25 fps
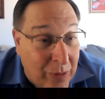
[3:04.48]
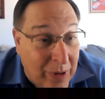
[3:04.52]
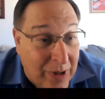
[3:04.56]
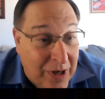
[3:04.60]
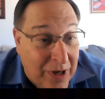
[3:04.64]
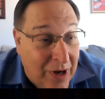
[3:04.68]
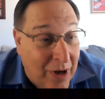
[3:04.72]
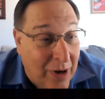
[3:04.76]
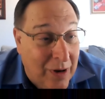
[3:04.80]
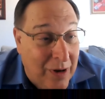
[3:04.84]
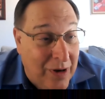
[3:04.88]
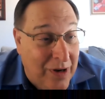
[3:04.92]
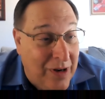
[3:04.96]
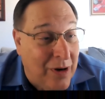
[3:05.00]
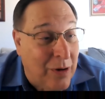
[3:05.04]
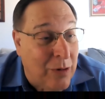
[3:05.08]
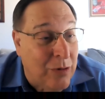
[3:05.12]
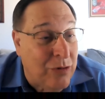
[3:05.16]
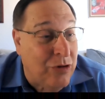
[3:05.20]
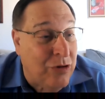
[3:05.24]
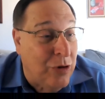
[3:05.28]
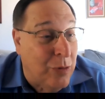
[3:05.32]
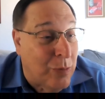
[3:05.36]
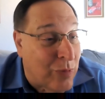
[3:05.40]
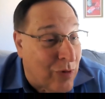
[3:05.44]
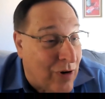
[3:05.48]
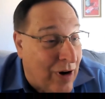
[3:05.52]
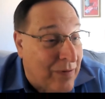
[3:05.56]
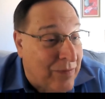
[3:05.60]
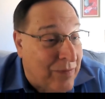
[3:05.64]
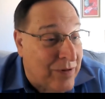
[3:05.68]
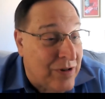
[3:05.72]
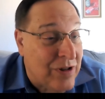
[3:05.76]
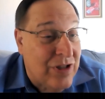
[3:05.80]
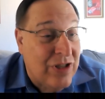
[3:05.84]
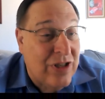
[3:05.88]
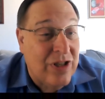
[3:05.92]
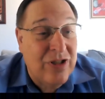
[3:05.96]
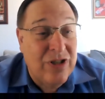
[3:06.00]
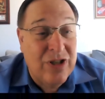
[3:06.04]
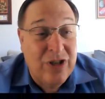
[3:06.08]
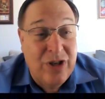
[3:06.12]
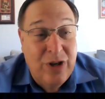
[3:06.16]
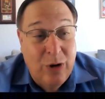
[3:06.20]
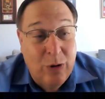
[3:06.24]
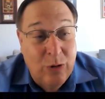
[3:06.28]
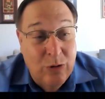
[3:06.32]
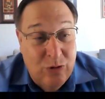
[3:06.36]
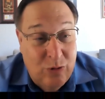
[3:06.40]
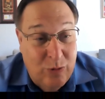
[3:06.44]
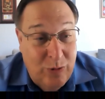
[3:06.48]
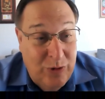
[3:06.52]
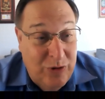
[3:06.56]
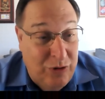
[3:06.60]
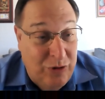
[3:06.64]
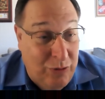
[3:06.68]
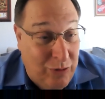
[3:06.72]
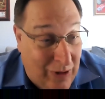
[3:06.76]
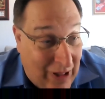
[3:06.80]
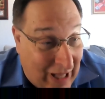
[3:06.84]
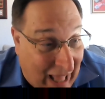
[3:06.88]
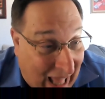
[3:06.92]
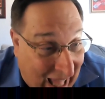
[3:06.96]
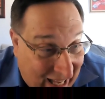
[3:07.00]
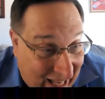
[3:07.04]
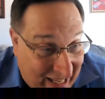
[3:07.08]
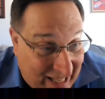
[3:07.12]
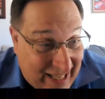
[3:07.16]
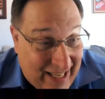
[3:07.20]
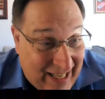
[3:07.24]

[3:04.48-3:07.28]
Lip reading: and knows your preferences. It knows what you like.